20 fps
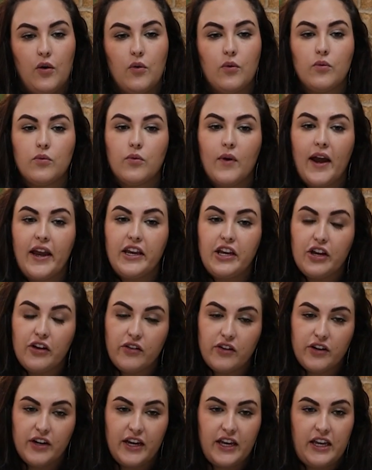
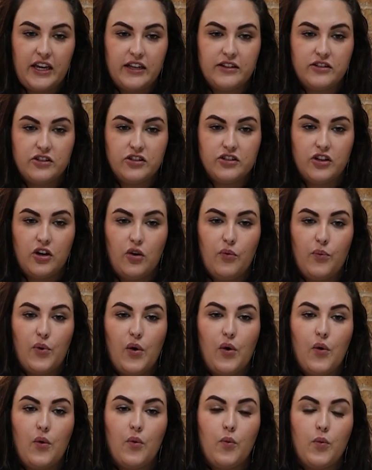regular hand soap
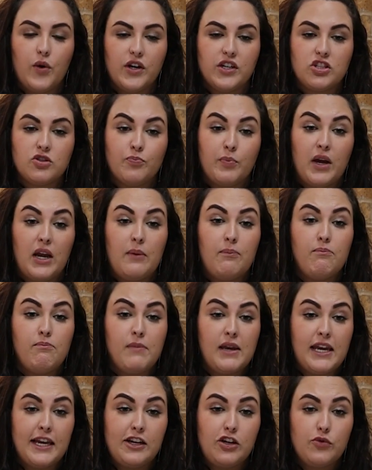works by
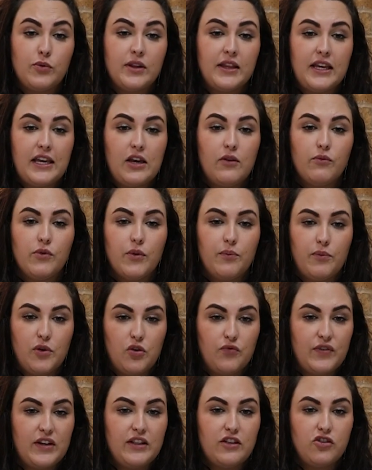manually
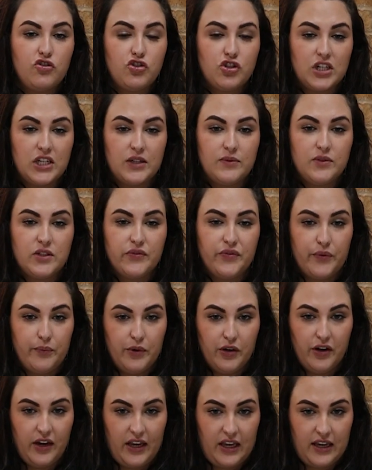removing the germs from
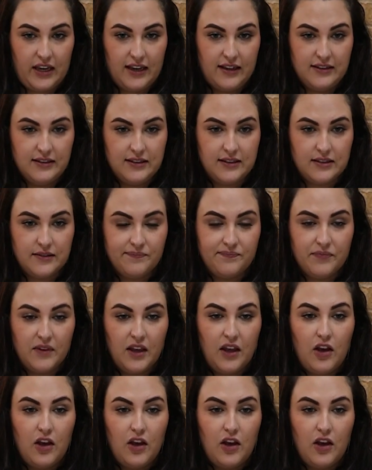your hands,